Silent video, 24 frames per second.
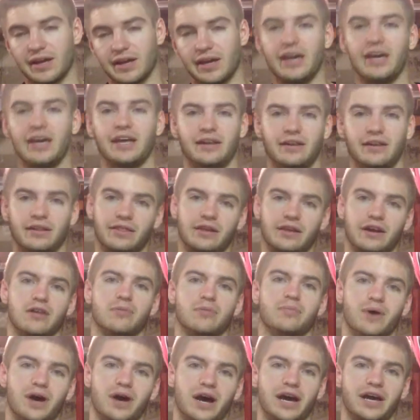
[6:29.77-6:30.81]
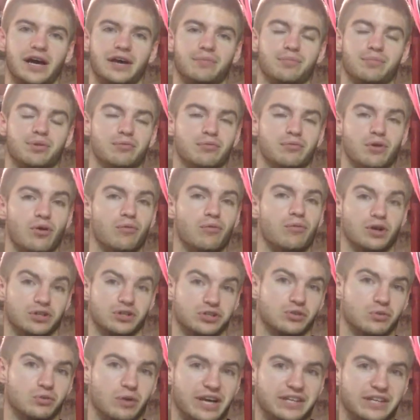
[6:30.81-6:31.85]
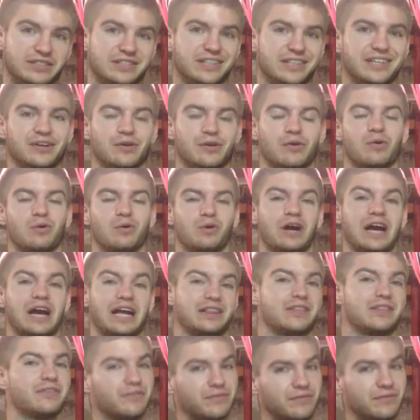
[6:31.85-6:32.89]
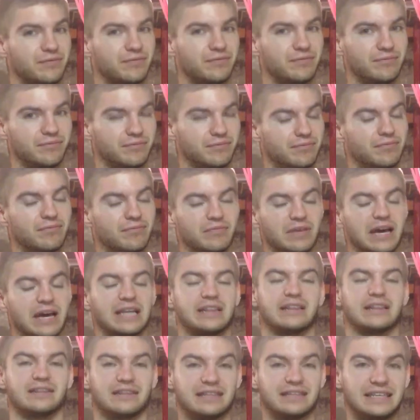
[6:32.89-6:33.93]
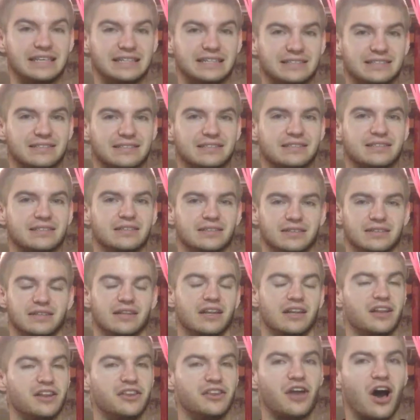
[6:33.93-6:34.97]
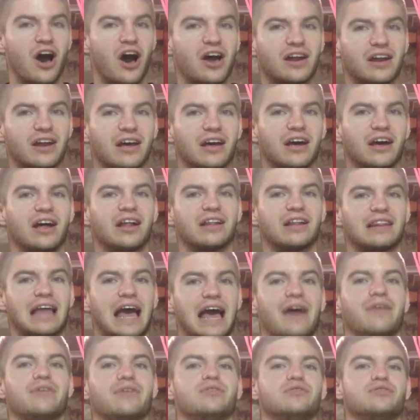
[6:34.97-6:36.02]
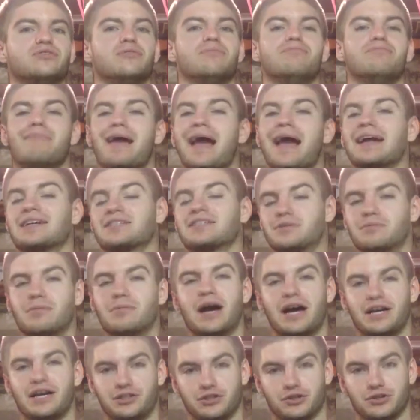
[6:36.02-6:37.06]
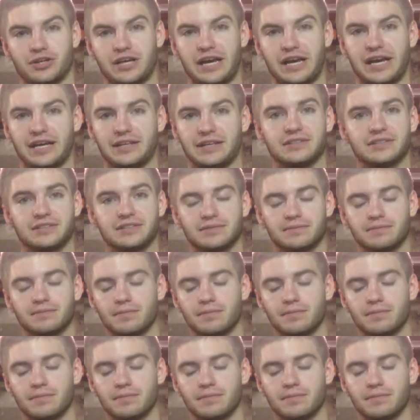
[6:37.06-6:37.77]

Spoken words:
and thereby promote muscle wasting, or at the least not allow you to maximize your gains.